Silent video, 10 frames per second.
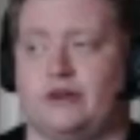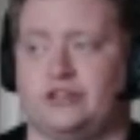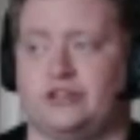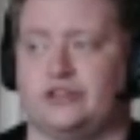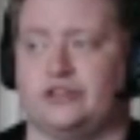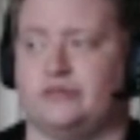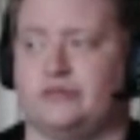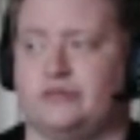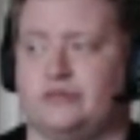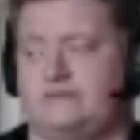mind you,
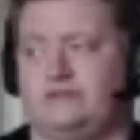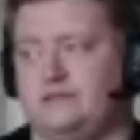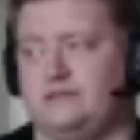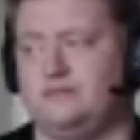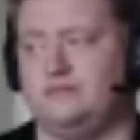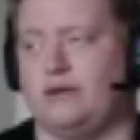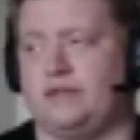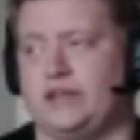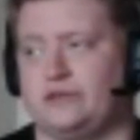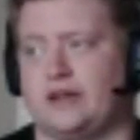because,
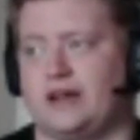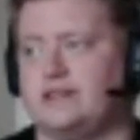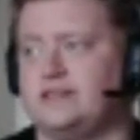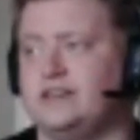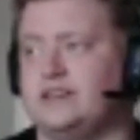well, they do that.